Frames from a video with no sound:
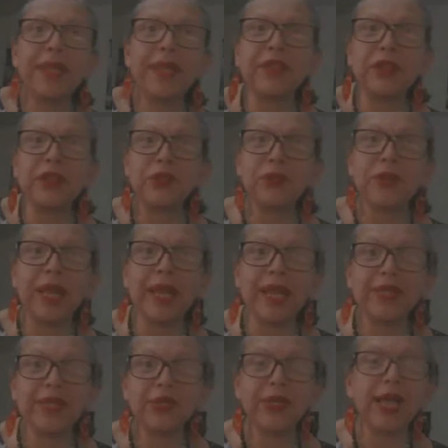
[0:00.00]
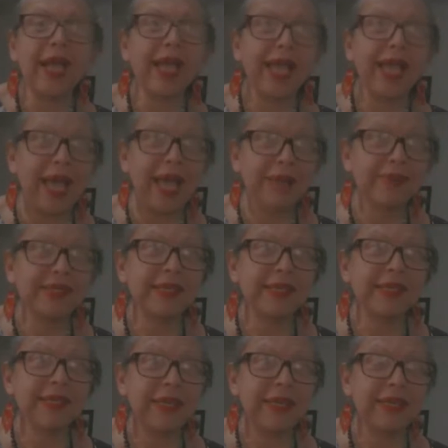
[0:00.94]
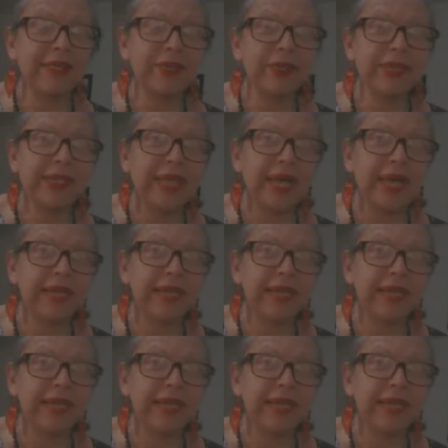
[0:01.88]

that you realize you got gaps and then you study